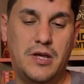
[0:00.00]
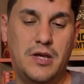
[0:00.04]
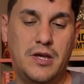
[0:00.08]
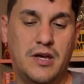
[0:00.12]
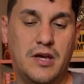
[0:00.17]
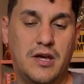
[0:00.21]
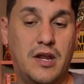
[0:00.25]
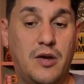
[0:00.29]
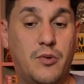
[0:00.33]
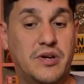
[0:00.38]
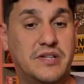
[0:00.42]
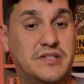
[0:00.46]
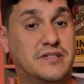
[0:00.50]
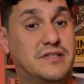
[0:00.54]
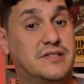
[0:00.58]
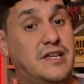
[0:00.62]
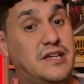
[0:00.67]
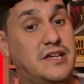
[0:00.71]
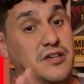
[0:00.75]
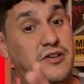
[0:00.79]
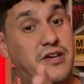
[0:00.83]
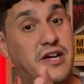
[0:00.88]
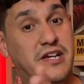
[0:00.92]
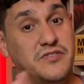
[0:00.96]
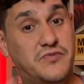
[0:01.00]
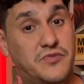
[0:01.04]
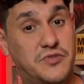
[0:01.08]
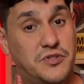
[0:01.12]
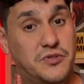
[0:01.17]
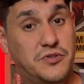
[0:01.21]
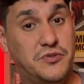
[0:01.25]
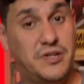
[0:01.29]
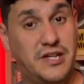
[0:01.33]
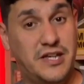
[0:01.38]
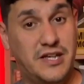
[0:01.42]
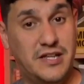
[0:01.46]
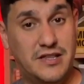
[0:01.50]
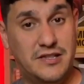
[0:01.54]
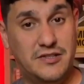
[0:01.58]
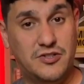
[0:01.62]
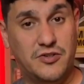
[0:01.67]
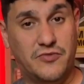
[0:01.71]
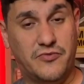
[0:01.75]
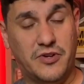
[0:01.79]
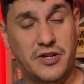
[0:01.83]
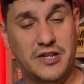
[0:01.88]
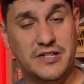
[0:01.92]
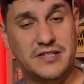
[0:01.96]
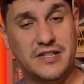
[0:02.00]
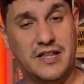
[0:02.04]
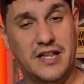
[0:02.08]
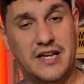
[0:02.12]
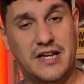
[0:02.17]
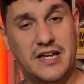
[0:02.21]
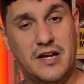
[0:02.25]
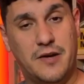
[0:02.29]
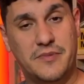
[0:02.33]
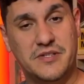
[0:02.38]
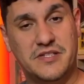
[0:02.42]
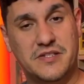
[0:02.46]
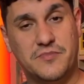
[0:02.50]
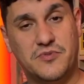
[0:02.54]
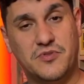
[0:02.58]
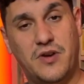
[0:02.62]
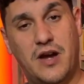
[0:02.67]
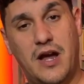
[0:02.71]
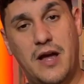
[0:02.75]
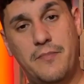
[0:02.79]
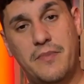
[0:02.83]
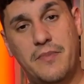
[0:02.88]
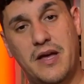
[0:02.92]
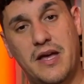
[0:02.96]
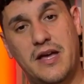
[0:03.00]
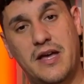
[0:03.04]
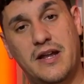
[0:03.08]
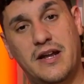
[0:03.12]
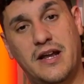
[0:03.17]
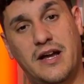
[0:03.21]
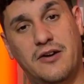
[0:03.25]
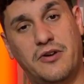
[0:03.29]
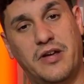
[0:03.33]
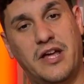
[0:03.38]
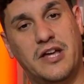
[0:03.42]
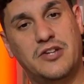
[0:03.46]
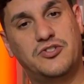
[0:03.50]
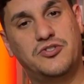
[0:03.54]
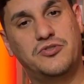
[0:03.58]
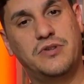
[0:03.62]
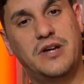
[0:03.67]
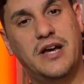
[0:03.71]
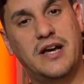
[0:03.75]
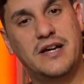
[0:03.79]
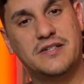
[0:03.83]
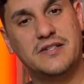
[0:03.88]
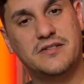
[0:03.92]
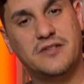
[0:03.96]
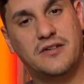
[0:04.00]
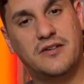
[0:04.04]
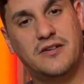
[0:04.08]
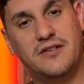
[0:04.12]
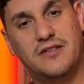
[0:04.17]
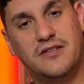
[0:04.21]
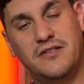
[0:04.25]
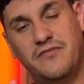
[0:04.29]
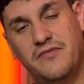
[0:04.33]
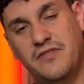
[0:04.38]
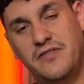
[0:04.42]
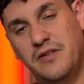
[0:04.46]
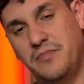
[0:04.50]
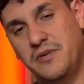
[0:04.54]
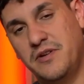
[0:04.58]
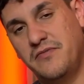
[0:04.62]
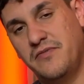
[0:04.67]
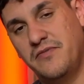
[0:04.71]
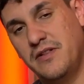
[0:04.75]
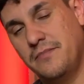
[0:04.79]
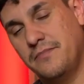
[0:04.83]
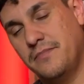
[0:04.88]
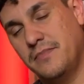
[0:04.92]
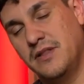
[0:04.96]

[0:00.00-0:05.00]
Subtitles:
anyways, thank you guys for tuning in. Don't forget to like, comment, subscribe, and I'll catch you guys on the flippity flip.